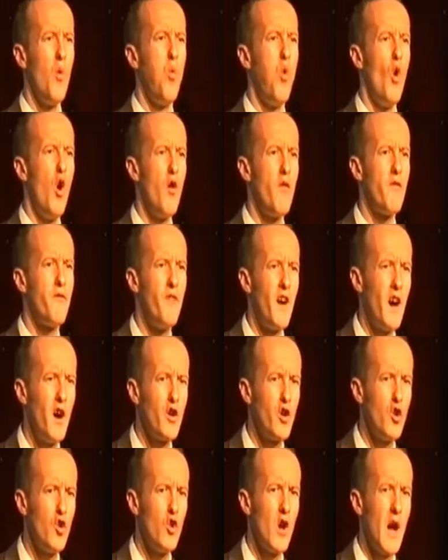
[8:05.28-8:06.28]
What
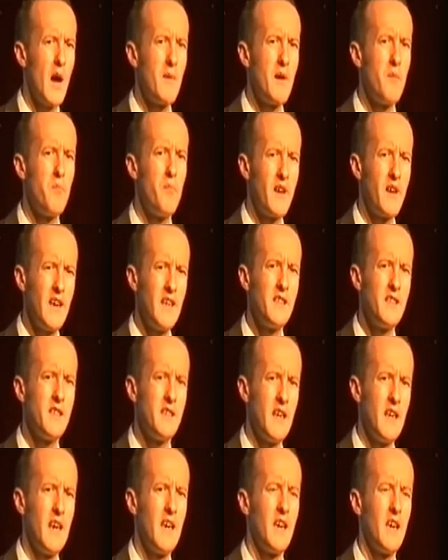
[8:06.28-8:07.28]
value am I bringing
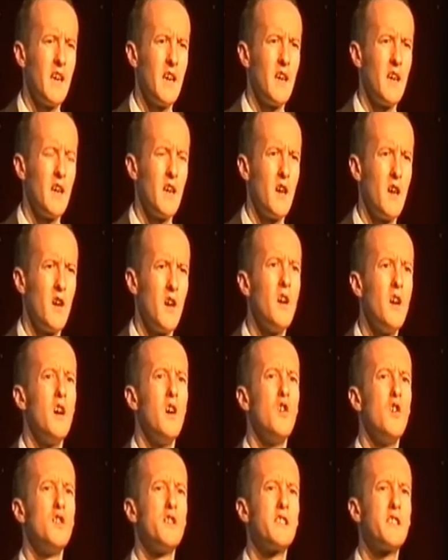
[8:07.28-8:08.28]
today?
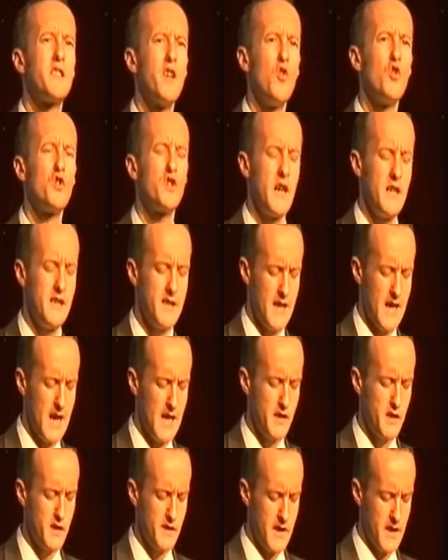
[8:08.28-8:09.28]
Still trying to
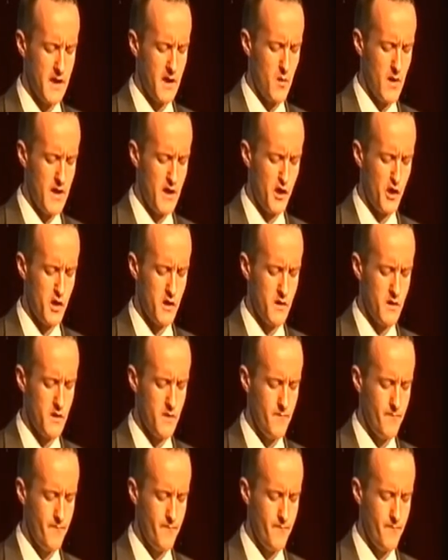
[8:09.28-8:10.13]
answer that question.